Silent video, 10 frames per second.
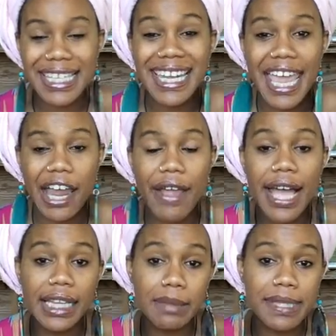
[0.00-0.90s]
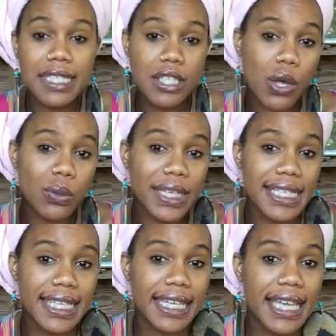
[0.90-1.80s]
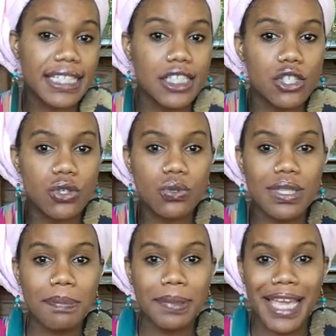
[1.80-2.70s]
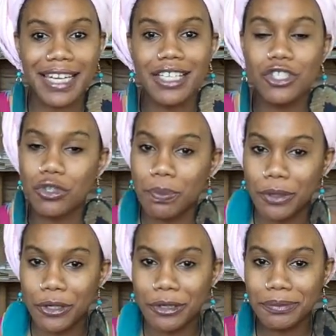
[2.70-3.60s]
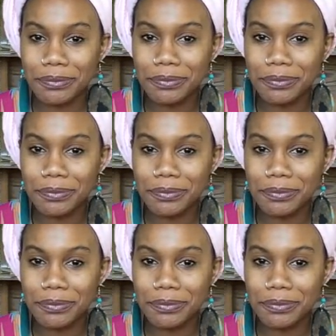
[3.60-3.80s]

an air element stone. It's connected to the planet Jupiter.